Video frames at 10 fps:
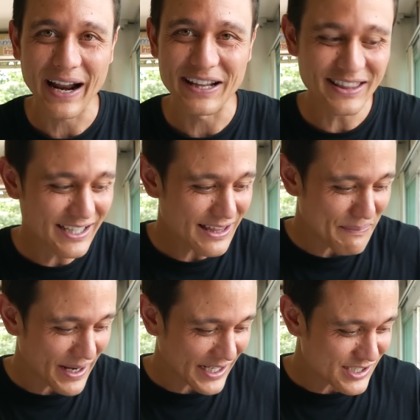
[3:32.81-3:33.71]
I think they
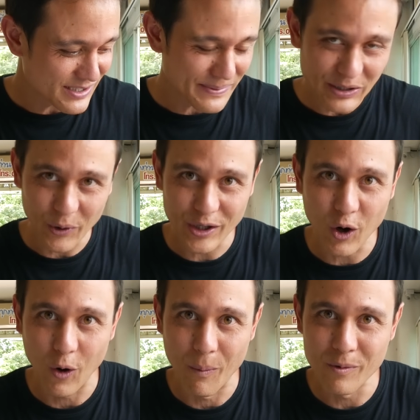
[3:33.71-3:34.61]
might actually be hoi
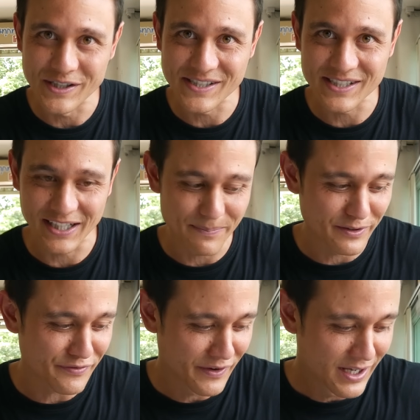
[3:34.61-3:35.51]
kom, which is a type
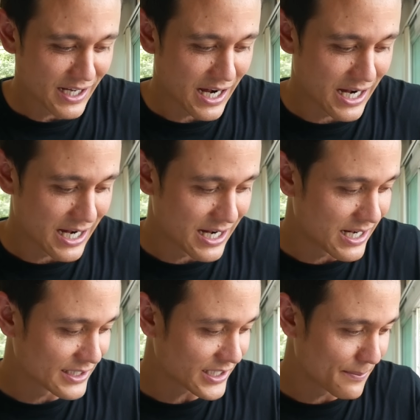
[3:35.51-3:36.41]
of
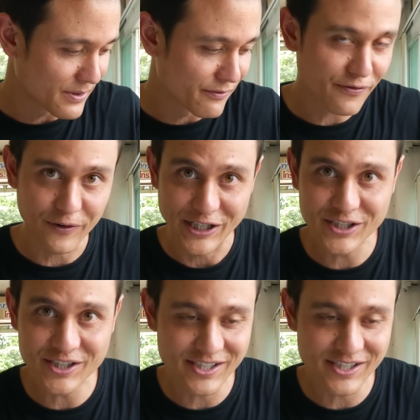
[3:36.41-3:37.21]
fresh